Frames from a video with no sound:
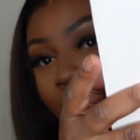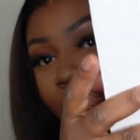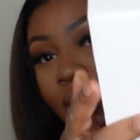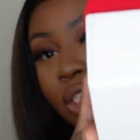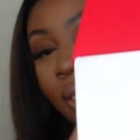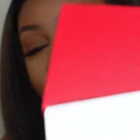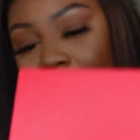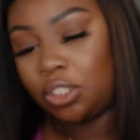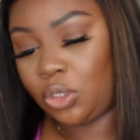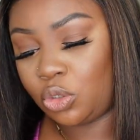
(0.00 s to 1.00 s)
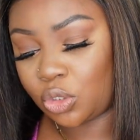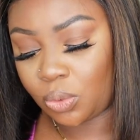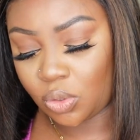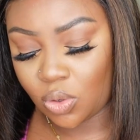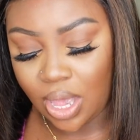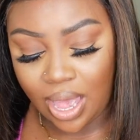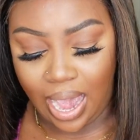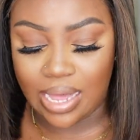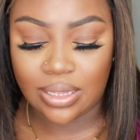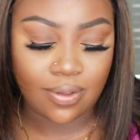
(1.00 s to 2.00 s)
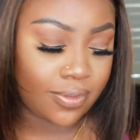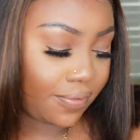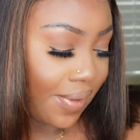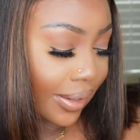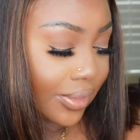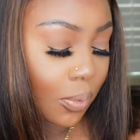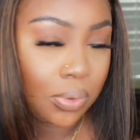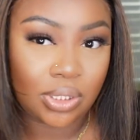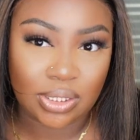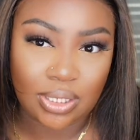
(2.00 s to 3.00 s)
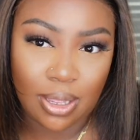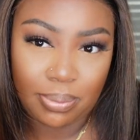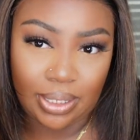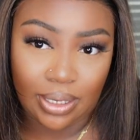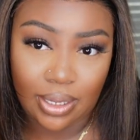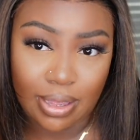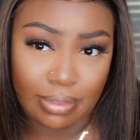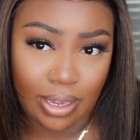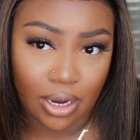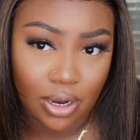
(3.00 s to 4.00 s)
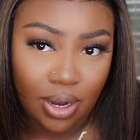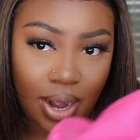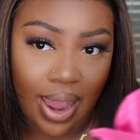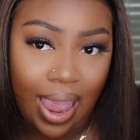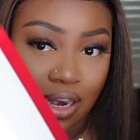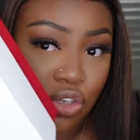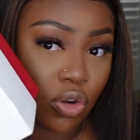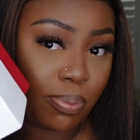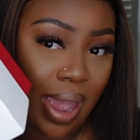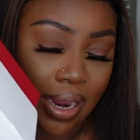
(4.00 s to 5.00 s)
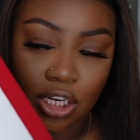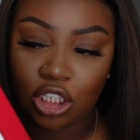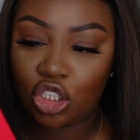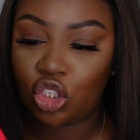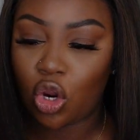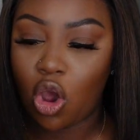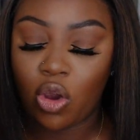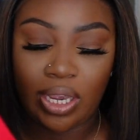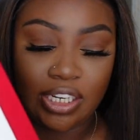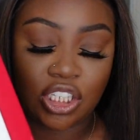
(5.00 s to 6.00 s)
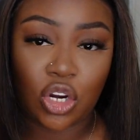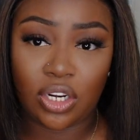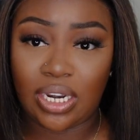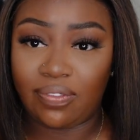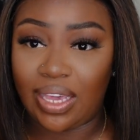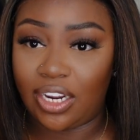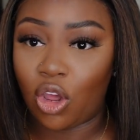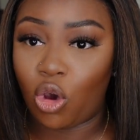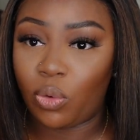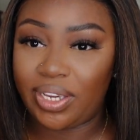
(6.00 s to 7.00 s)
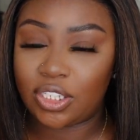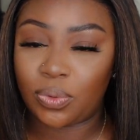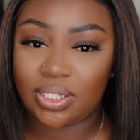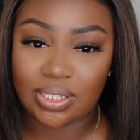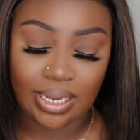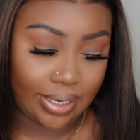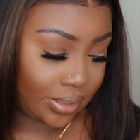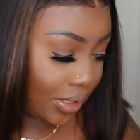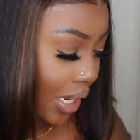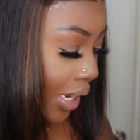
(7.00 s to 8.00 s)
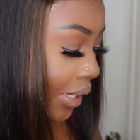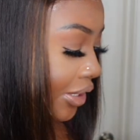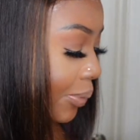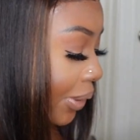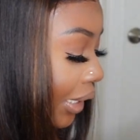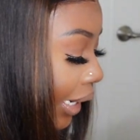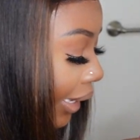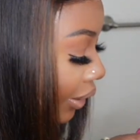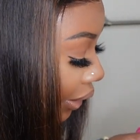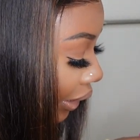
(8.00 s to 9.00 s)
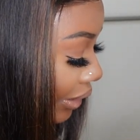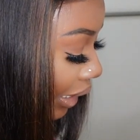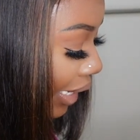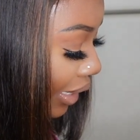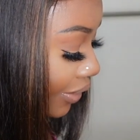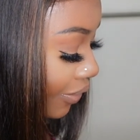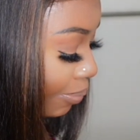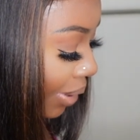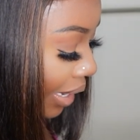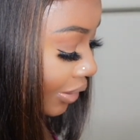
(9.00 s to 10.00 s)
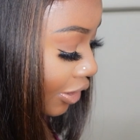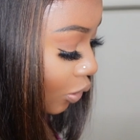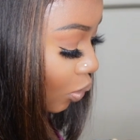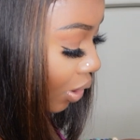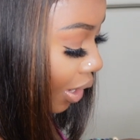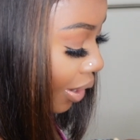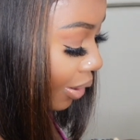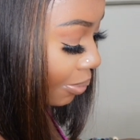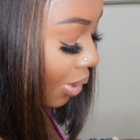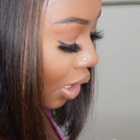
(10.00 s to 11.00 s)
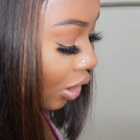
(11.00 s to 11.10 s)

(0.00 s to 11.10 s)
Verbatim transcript: packaging as usual. I love the fact that with this company, their actual package is strong and sturdy enough that it always withstands shipping and handling because a lot of boxes will come